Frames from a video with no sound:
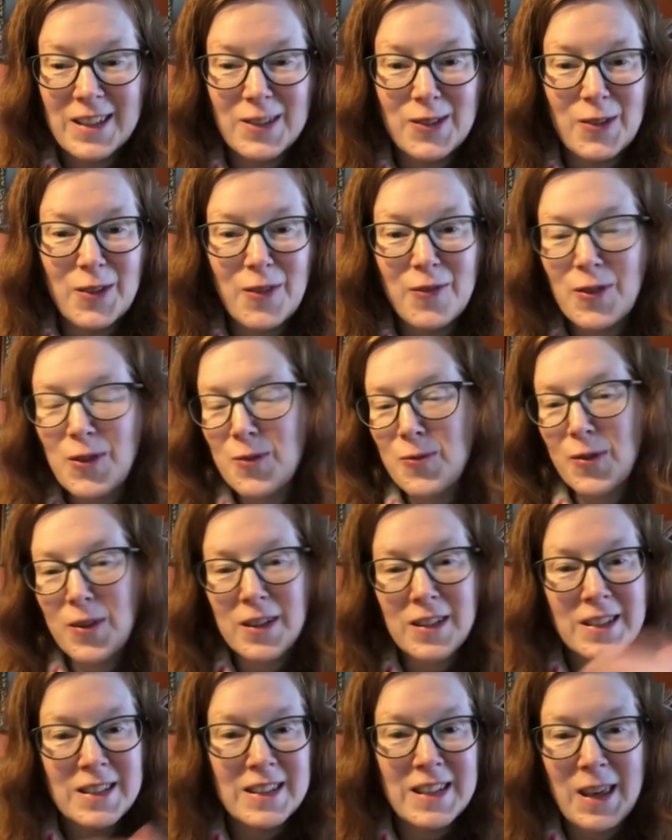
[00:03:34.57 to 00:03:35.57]
so if you want
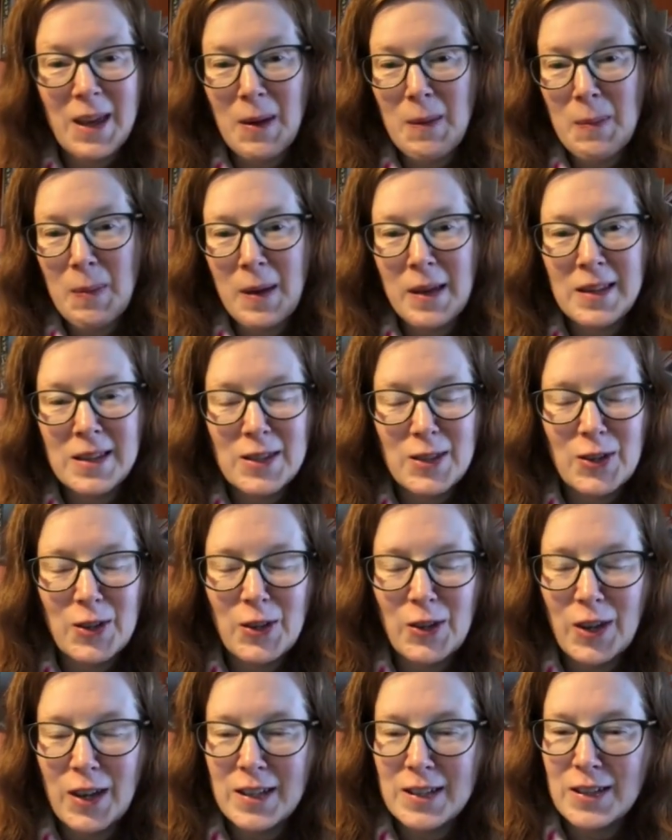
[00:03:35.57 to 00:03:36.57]
to skip and
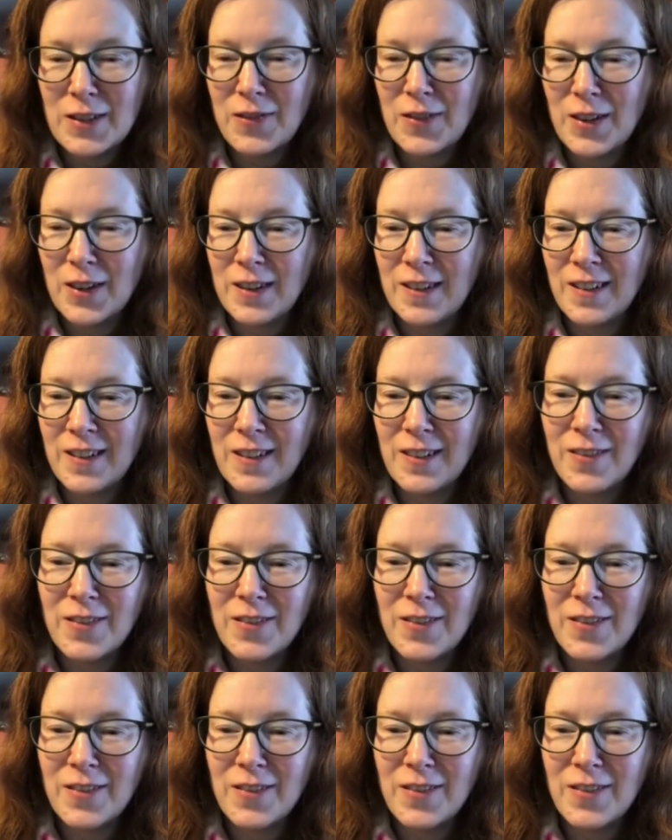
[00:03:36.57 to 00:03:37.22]
do a different